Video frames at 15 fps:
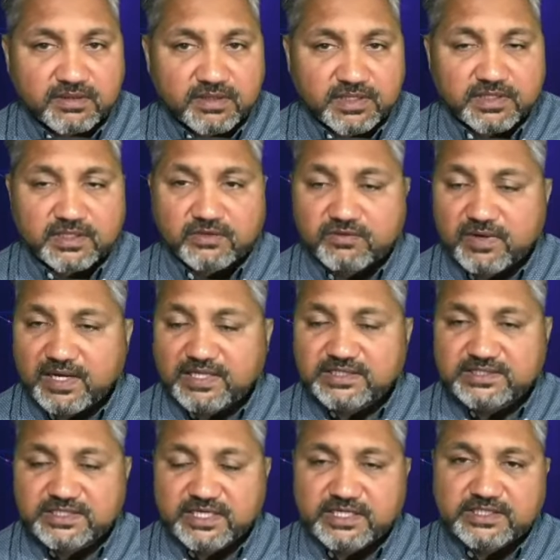In the United
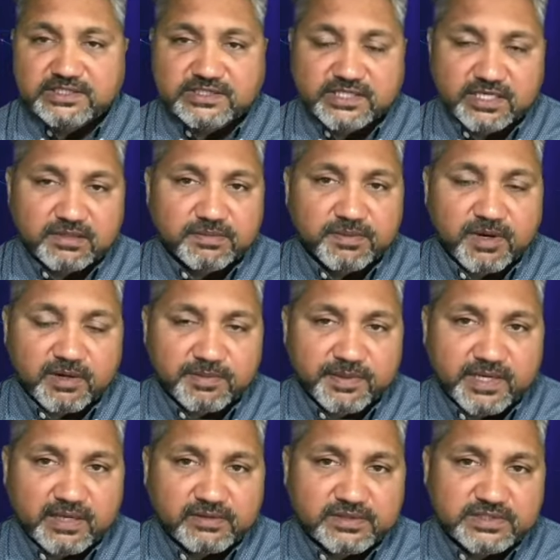States State Department,
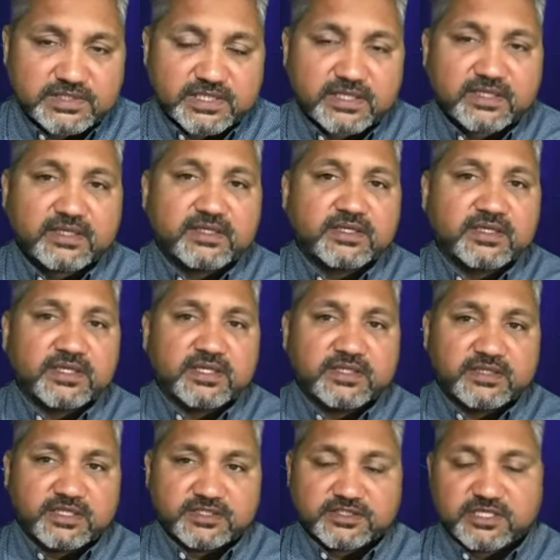I will say,
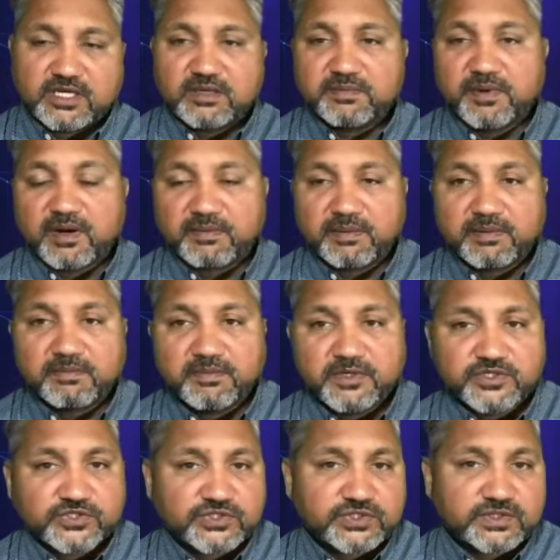the State Department
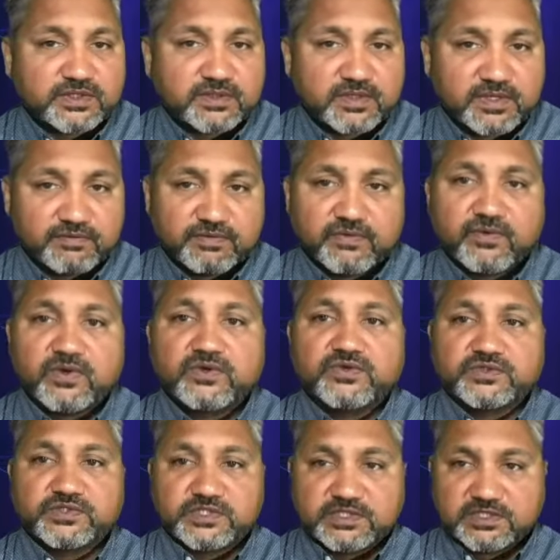must, if they want to
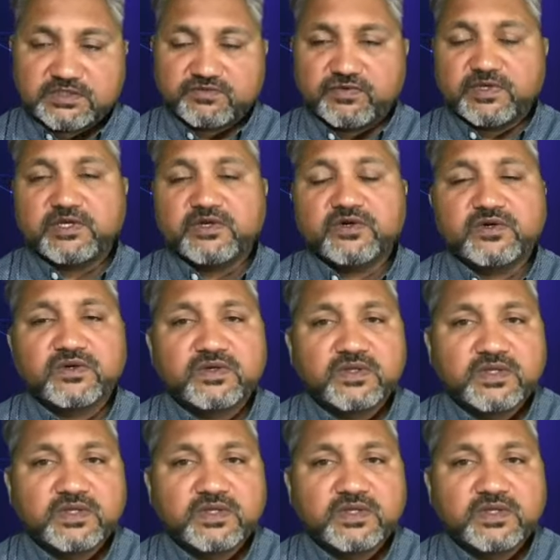see this video,